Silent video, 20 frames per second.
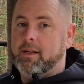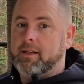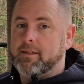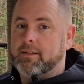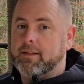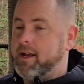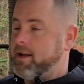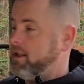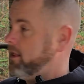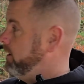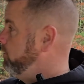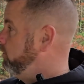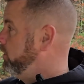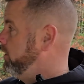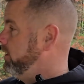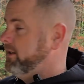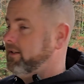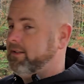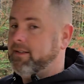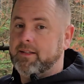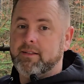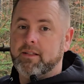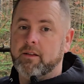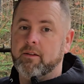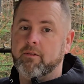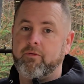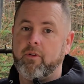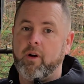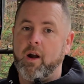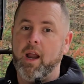exactly where this is in
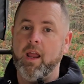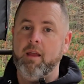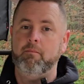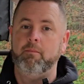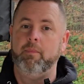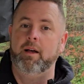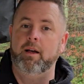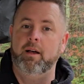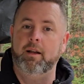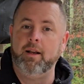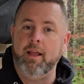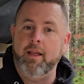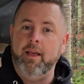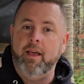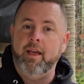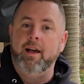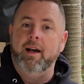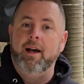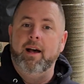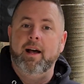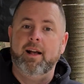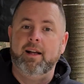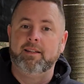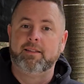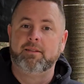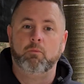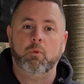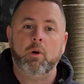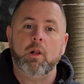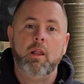the frame, but I got
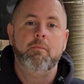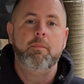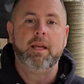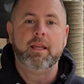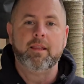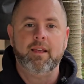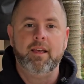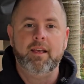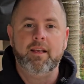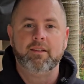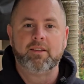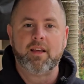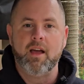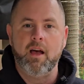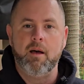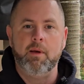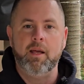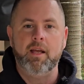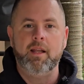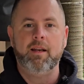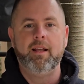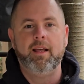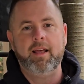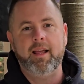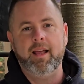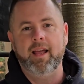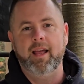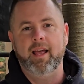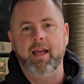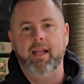some really big things coming.
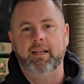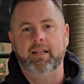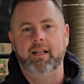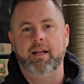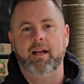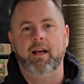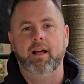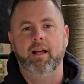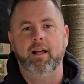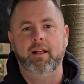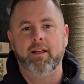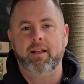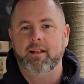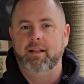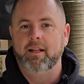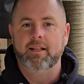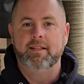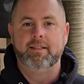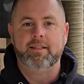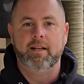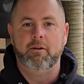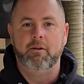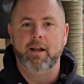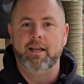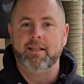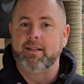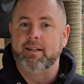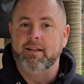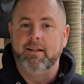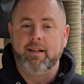And it's
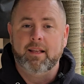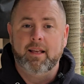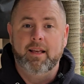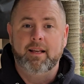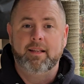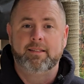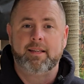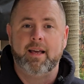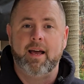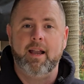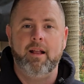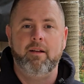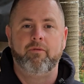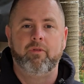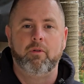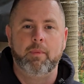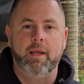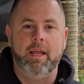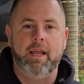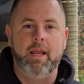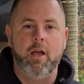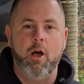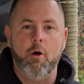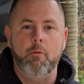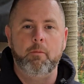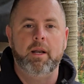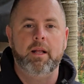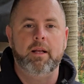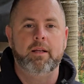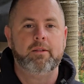interesting, exciting for me.
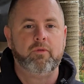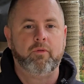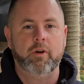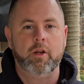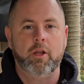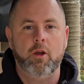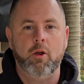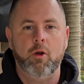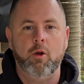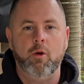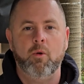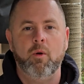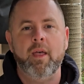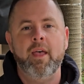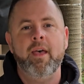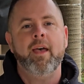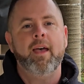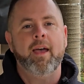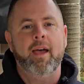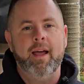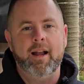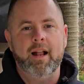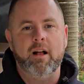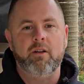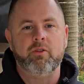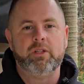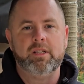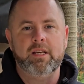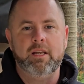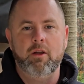Hope it is for you. And
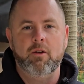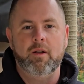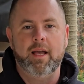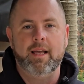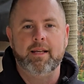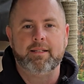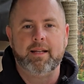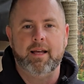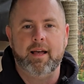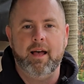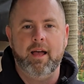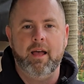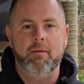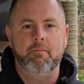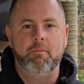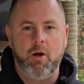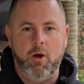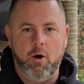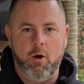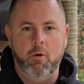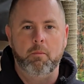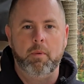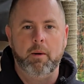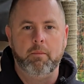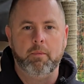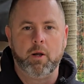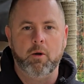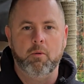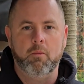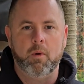I'll see you next time on
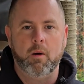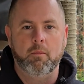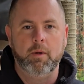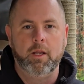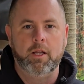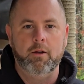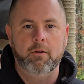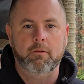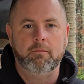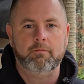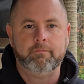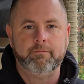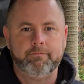Peppercoat Barbecue.